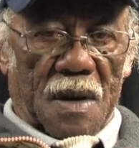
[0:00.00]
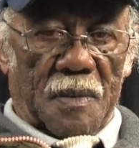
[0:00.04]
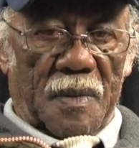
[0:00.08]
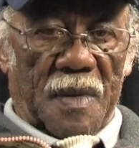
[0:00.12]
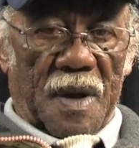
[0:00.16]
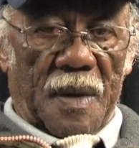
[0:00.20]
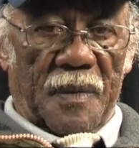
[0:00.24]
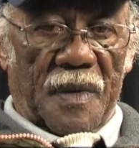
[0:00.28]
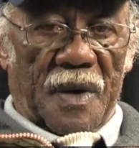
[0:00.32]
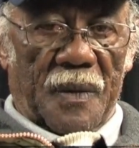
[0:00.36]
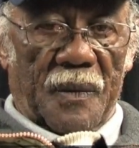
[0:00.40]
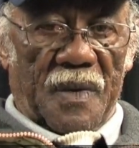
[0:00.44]

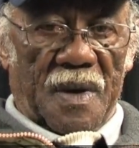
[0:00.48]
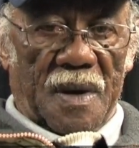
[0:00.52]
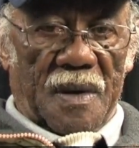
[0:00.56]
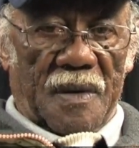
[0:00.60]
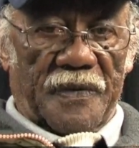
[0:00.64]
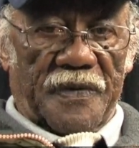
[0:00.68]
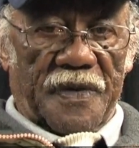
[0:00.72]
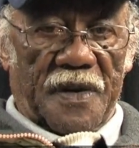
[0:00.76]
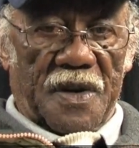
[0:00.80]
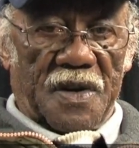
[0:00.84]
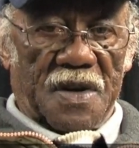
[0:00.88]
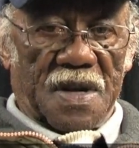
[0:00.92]
remember when the
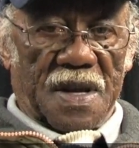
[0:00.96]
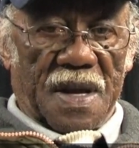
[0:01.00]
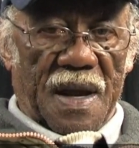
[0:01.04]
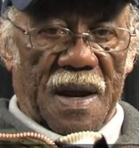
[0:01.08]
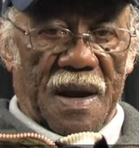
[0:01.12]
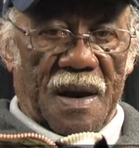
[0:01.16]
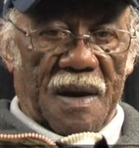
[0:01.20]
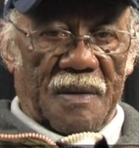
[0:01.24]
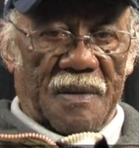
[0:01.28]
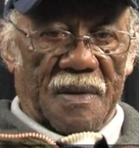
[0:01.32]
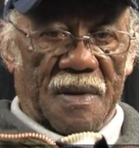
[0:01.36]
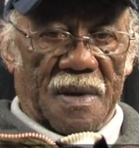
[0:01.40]
first
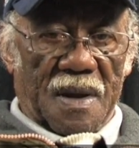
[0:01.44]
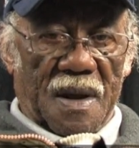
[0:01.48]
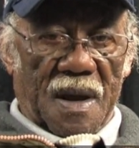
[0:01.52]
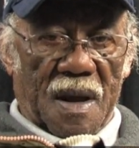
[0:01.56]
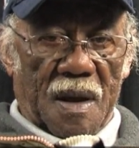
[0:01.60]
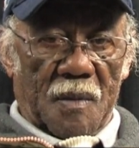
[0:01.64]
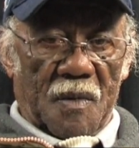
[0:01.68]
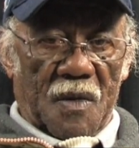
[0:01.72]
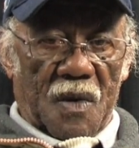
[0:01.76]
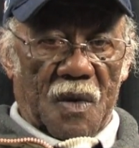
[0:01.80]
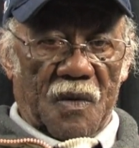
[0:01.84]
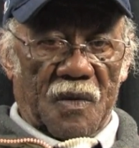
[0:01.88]
cavalry
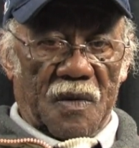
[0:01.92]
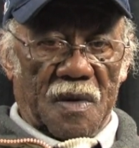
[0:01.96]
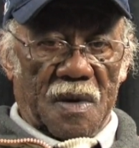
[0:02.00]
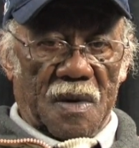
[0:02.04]
came over,